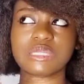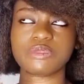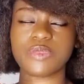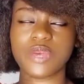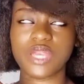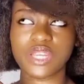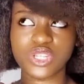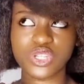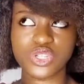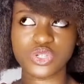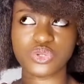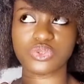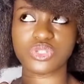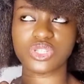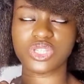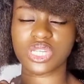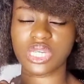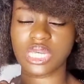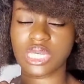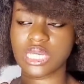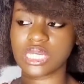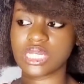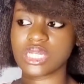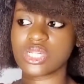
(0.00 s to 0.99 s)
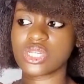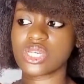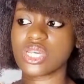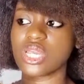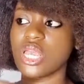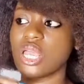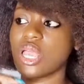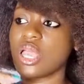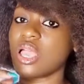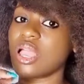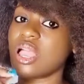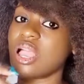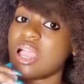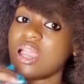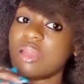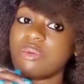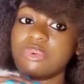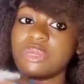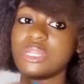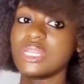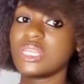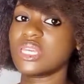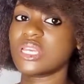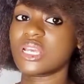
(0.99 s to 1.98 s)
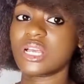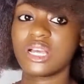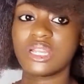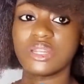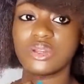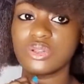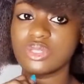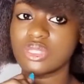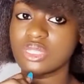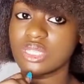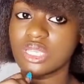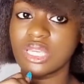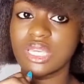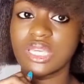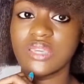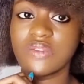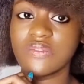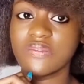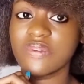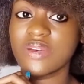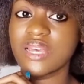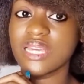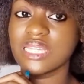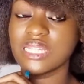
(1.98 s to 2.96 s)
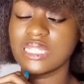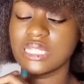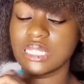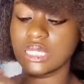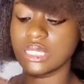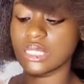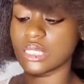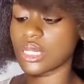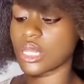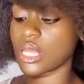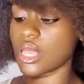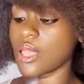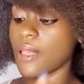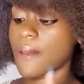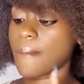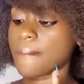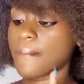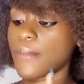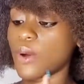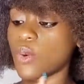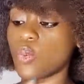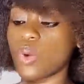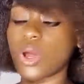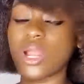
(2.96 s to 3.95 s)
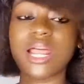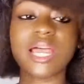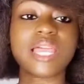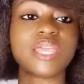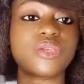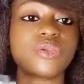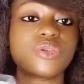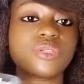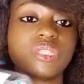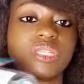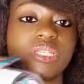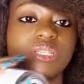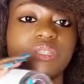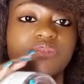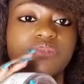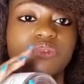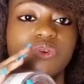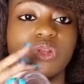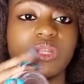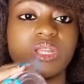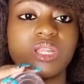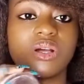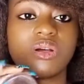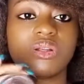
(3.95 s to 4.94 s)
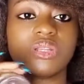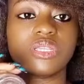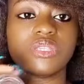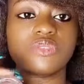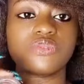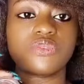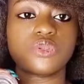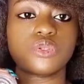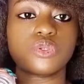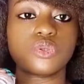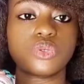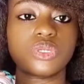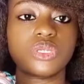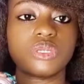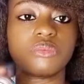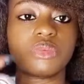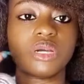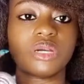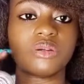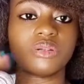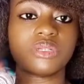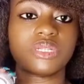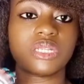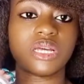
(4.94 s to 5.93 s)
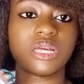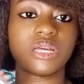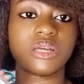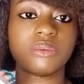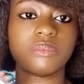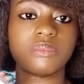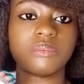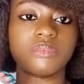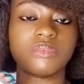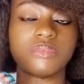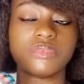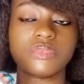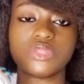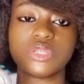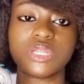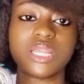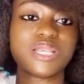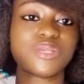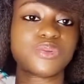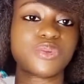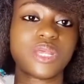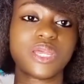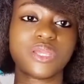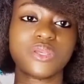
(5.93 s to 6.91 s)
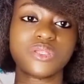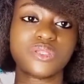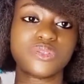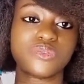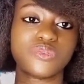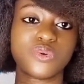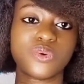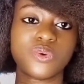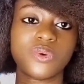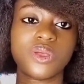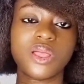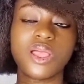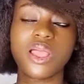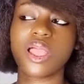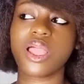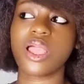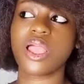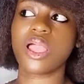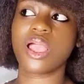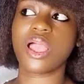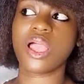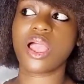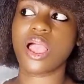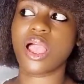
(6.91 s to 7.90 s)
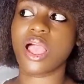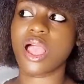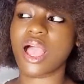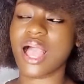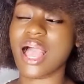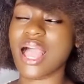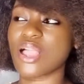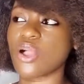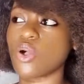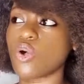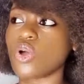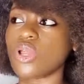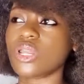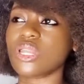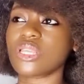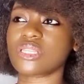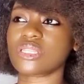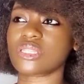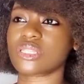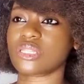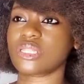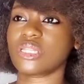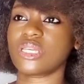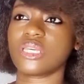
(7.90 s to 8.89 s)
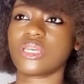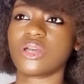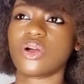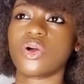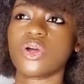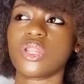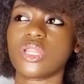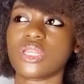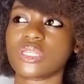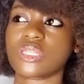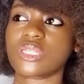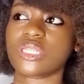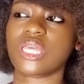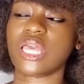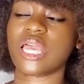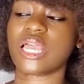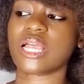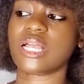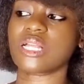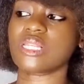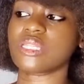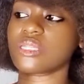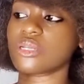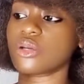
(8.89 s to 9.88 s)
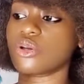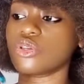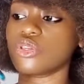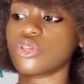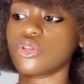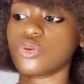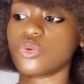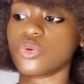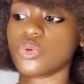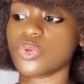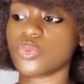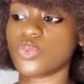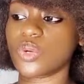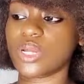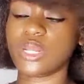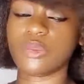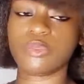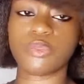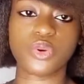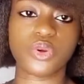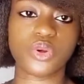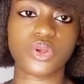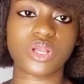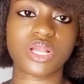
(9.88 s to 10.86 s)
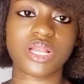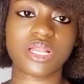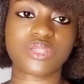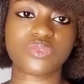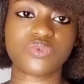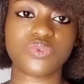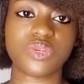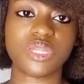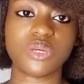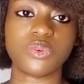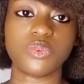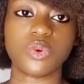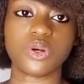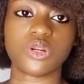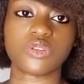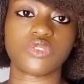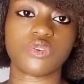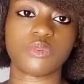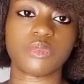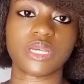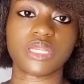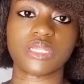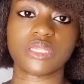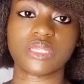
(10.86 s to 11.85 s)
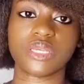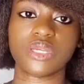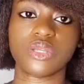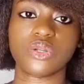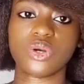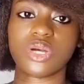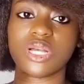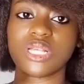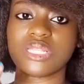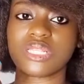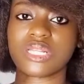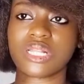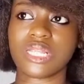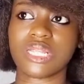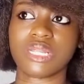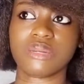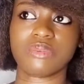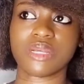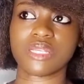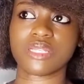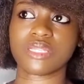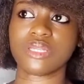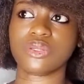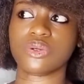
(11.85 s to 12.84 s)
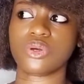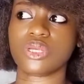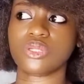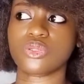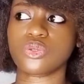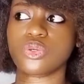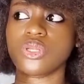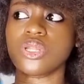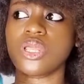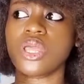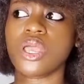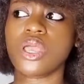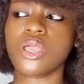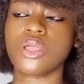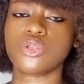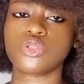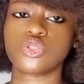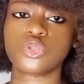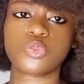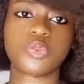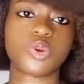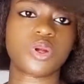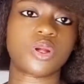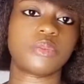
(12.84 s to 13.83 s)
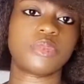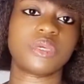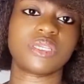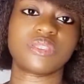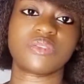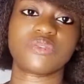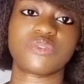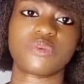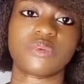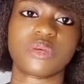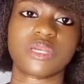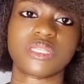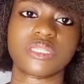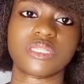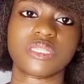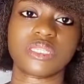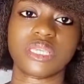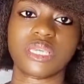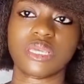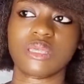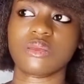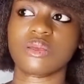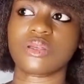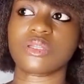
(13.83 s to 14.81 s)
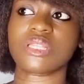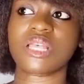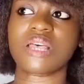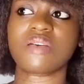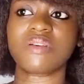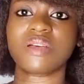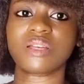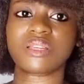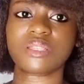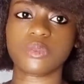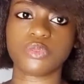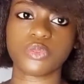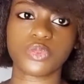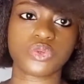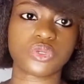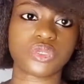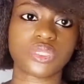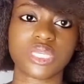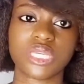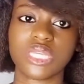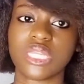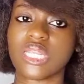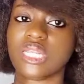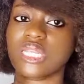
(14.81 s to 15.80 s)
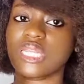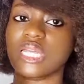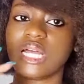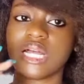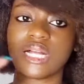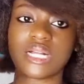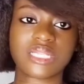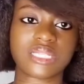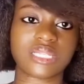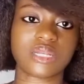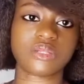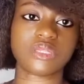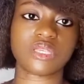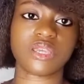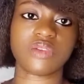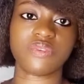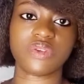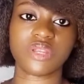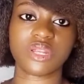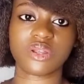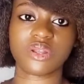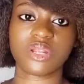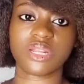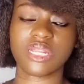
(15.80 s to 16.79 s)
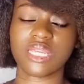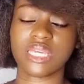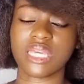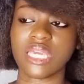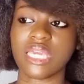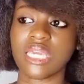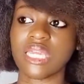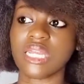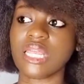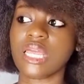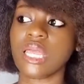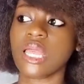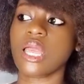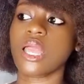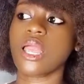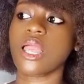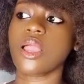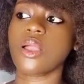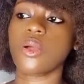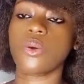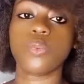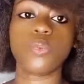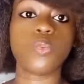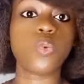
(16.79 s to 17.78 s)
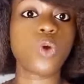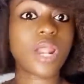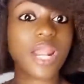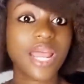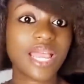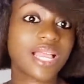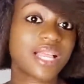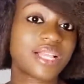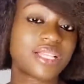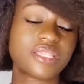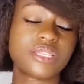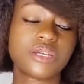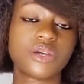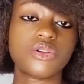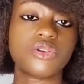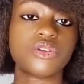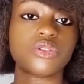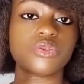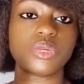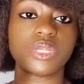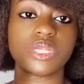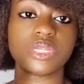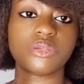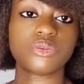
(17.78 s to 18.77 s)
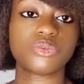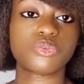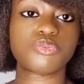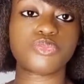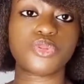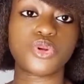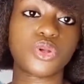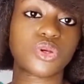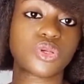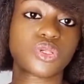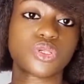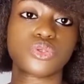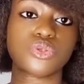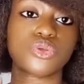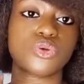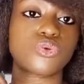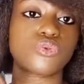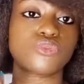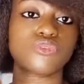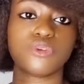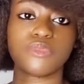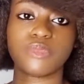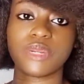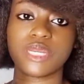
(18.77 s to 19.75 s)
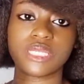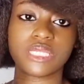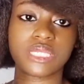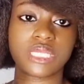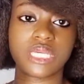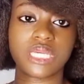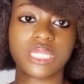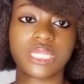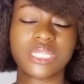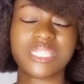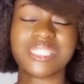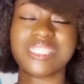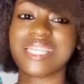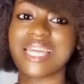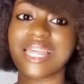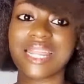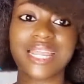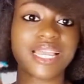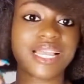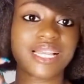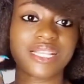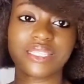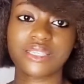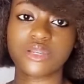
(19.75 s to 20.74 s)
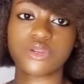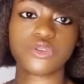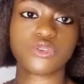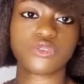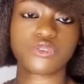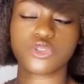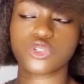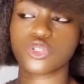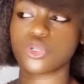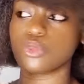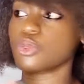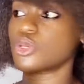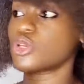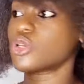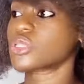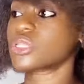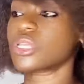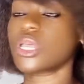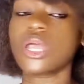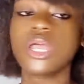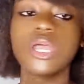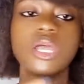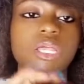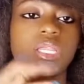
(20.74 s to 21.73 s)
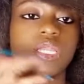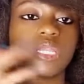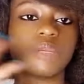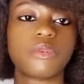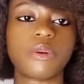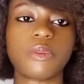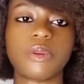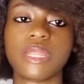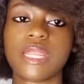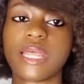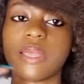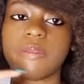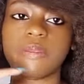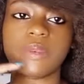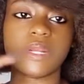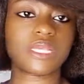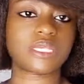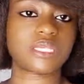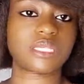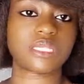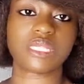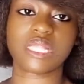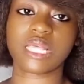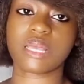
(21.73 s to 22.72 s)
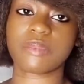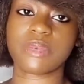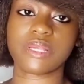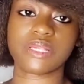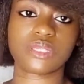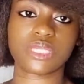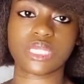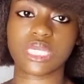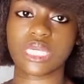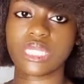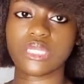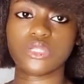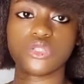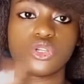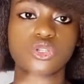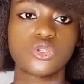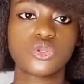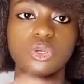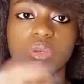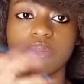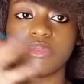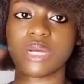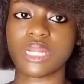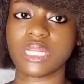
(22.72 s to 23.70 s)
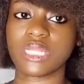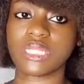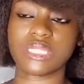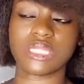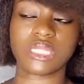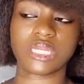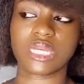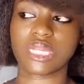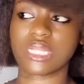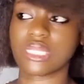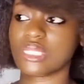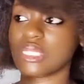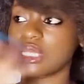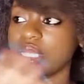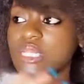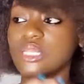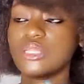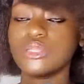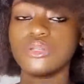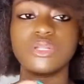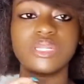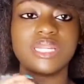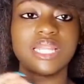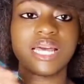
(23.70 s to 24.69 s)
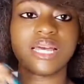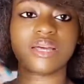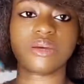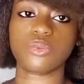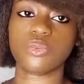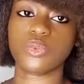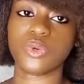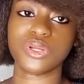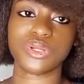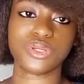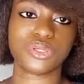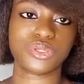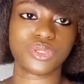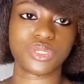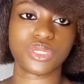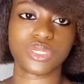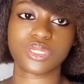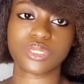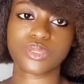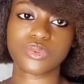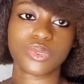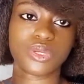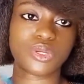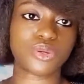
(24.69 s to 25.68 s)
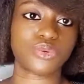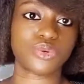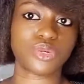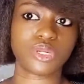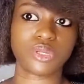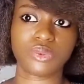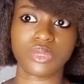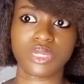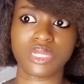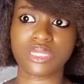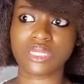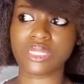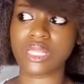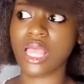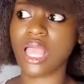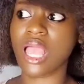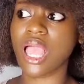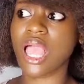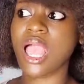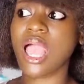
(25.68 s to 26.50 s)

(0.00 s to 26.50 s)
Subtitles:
special change? I really cannot say if I did. But what I use this for now is for toning my underarm. So that's what I use it for. I honestly, I can't tell you when a product has really worked for my skin or has cleared my skin or has done super amazing for my skin, because I have acne-prone skin and it acts out every now and again. What I can tell you is when a product is not good for my skin. That I can tell you for sure, because the moment I place it, like my skin is just going ballistic and it's telling you, nah, we're not doing this, we're not rolling with this.